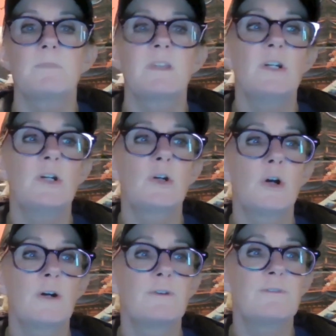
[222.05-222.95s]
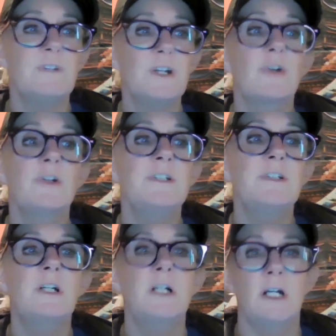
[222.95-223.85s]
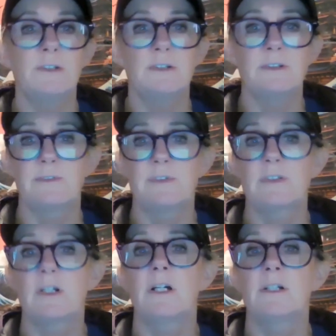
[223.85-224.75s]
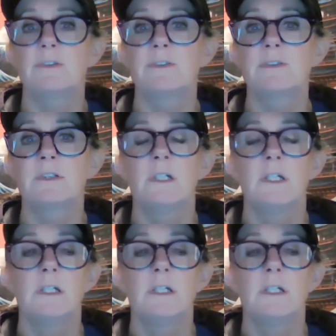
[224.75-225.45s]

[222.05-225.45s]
There are varied cognitive styles.